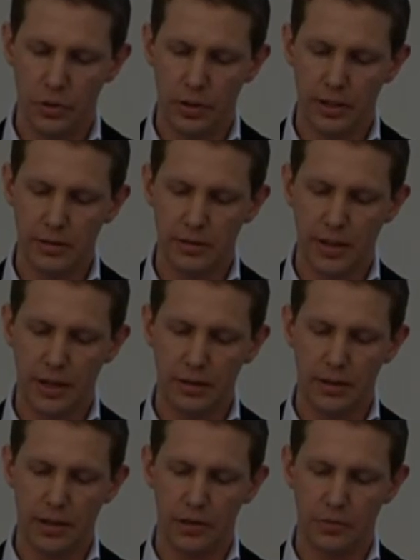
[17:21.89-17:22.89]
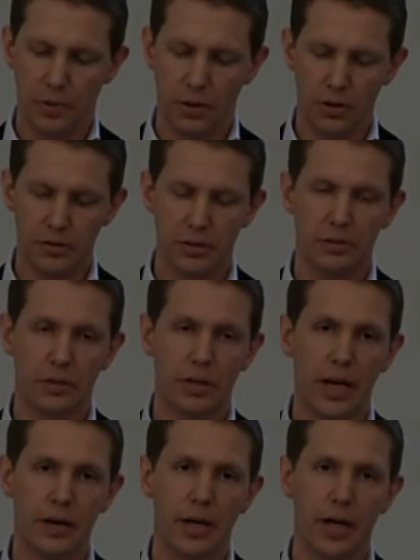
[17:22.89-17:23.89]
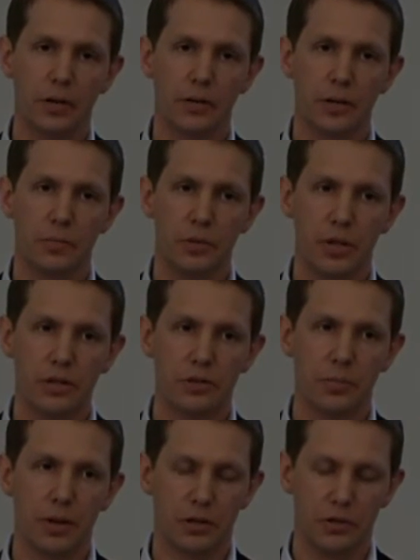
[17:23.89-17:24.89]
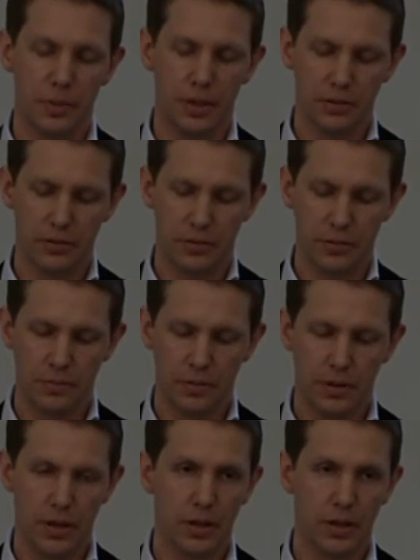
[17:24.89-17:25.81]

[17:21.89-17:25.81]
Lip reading: To the extent that these policies are carried out at municipal expense,